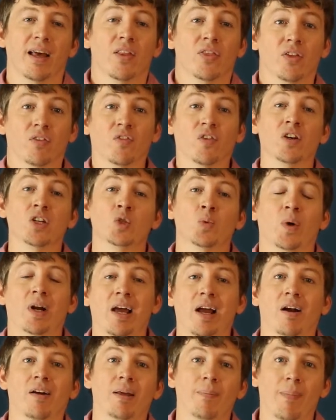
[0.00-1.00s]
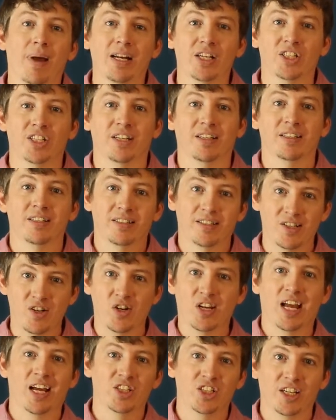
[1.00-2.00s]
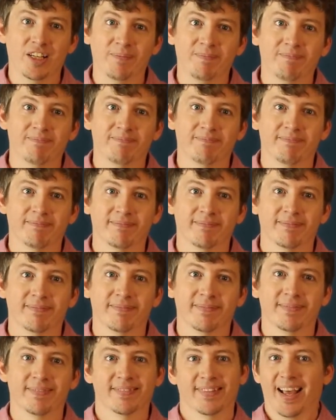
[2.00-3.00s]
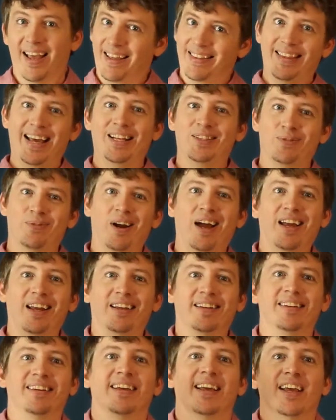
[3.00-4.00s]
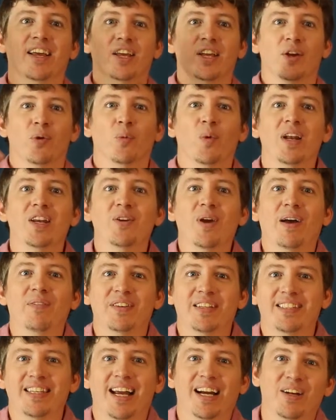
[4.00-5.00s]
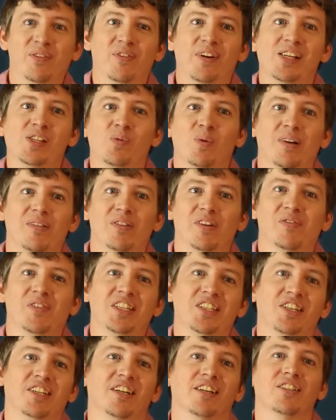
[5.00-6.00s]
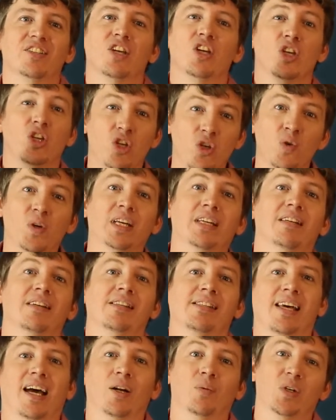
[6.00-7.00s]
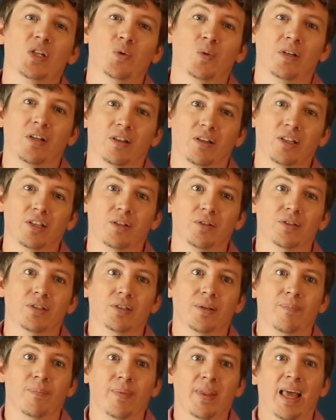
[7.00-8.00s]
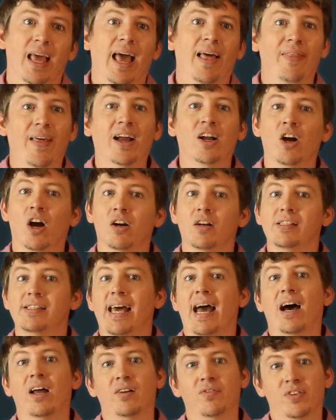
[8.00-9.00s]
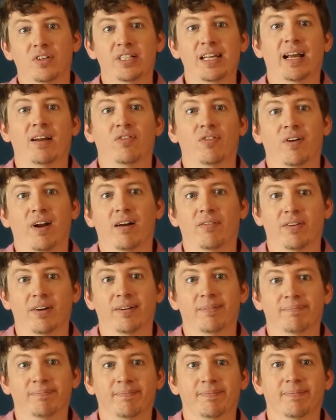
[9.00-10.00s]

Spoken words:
The first one I already mentioned, did you catch it? That's right. When you have to sacrifice one of your visitors, you get to decide which one to lose. And that card is out of your deck forever.